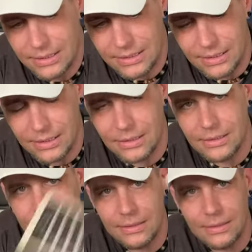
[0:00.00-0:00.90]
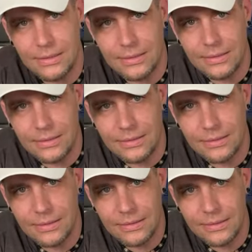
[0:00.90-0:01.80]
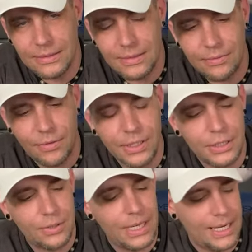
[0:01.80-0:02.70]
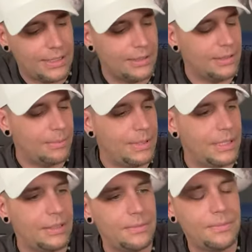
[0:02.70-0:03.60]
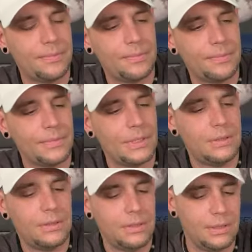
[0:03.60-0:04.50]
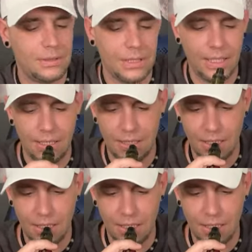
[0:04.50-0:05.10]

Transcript: So, it freaks you out a little bit. Okay.